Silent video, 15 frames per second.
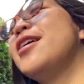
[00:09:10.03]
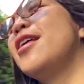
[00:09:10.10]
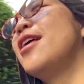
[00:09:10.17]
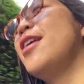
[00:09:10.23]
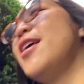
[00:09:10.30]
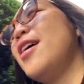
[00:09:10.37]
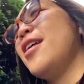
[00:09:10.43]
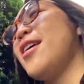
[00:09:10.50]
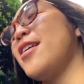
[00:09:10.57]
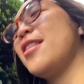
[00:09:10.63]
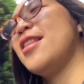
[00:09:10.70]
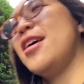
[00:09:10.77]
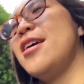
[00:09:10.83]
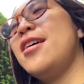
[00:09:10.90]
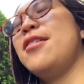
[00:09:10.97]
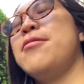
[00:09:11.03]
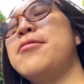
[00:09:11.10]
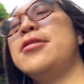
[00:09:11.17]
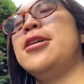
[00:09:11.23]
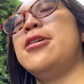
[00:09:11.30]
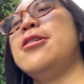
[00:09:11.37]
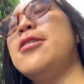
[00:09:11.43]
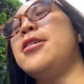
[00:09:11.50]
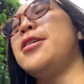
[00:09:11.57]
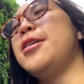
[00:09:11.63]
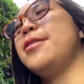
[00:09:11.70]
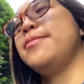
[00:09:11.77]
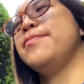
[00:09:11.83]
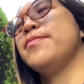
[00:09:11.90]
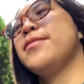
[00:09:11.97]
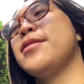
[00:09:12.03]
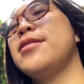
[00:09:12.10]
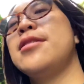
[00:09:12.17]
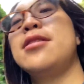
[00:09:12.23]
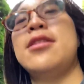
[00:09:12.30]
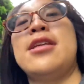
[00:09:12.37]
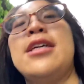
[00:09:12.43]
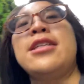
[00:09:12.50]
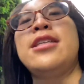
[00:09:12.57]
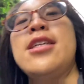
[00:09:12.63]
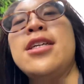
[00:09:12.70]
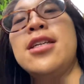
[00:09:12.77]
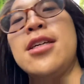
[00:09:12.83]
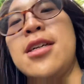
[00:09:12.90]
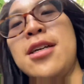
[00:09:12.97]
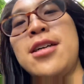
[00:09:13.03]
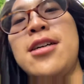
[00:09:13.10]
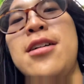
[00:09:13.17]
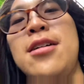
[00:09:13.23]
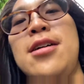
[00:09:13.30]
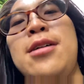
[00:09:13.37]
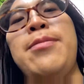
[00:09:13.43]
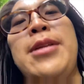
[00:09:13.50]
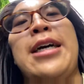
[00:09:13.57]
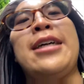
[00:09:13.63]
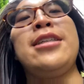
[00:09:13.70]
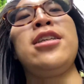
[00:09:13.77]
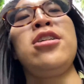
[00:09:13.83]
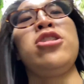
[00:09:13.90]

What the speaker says: And they will, they did, I mean, I didn't